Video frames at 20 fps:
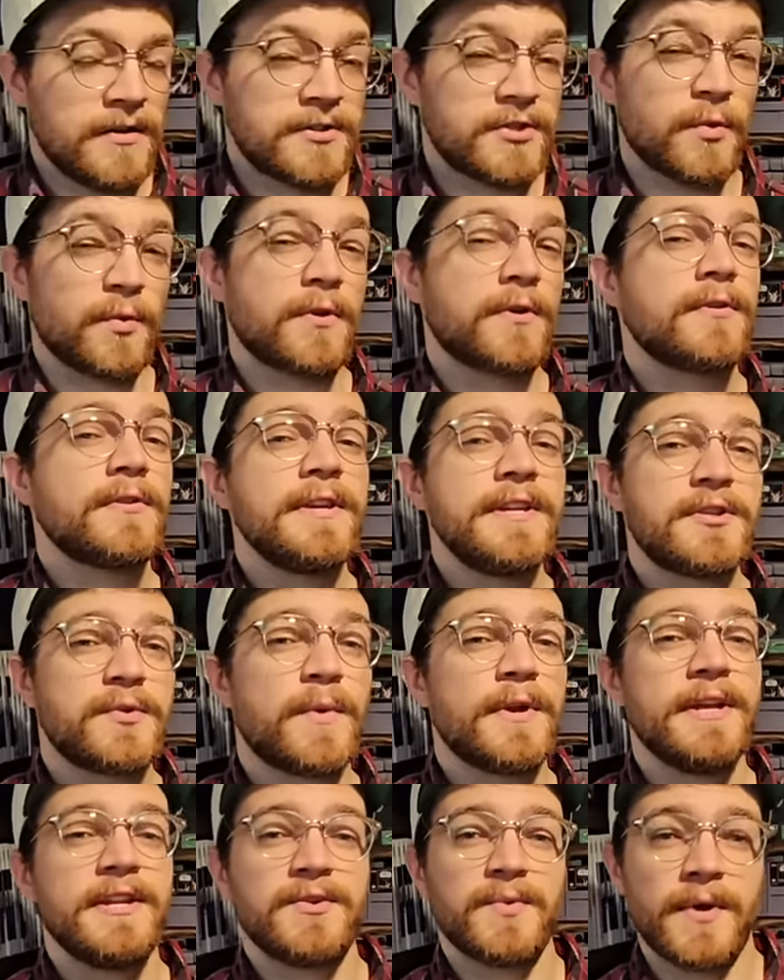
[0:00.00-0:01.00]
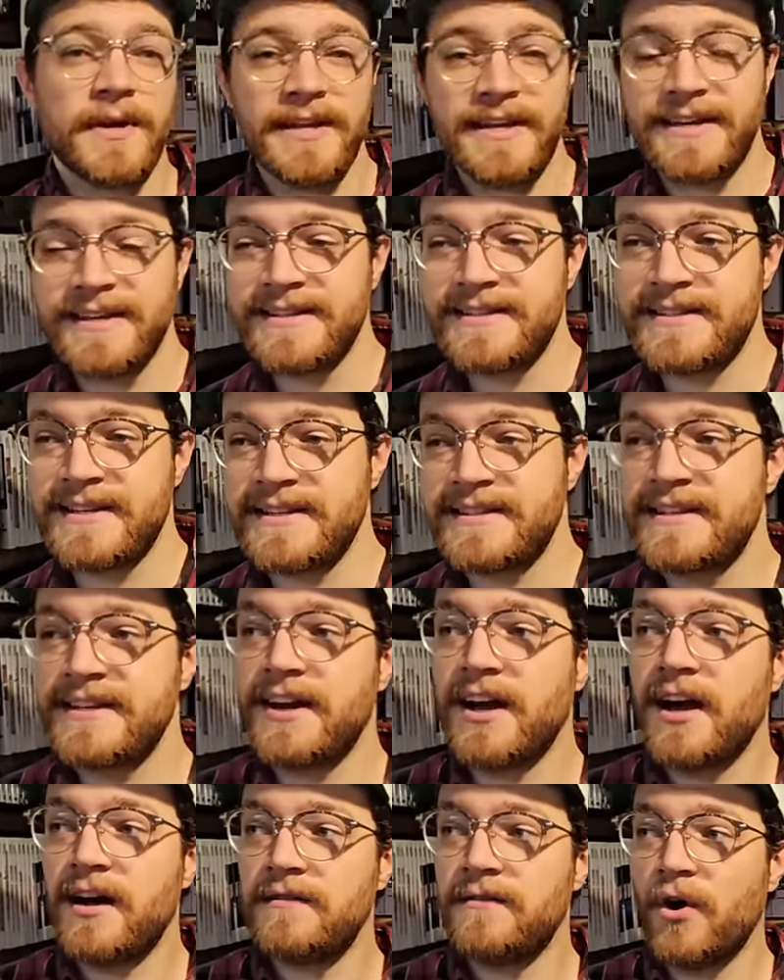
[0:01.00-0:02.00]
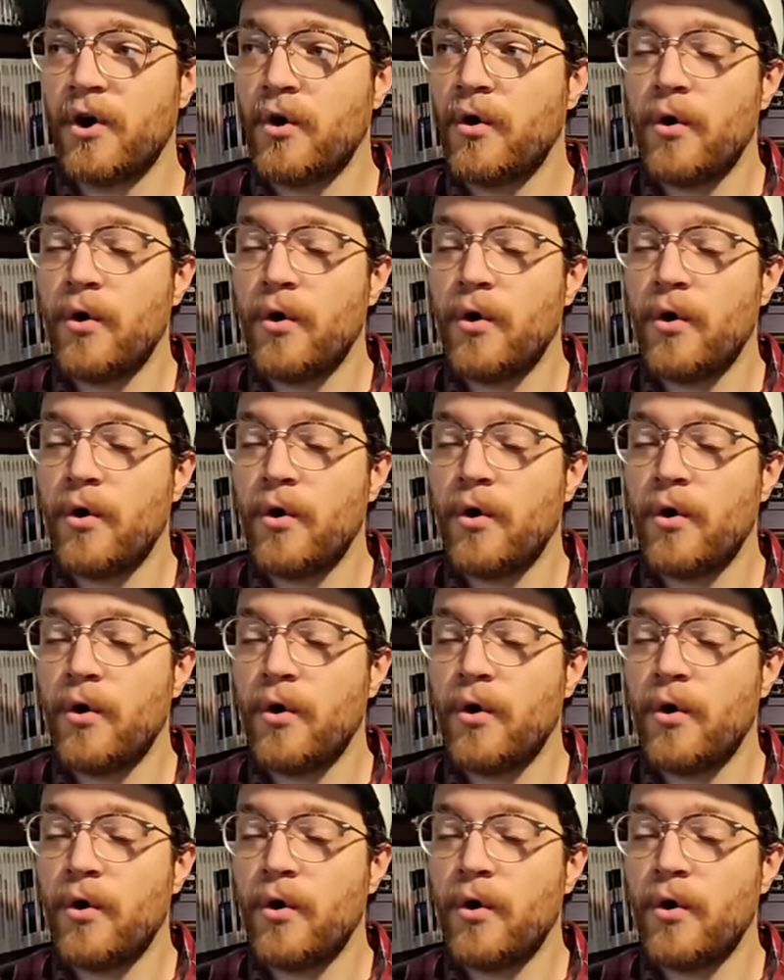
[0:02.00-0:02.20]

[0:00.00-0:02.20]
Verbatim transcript: So early 2020 consisted of a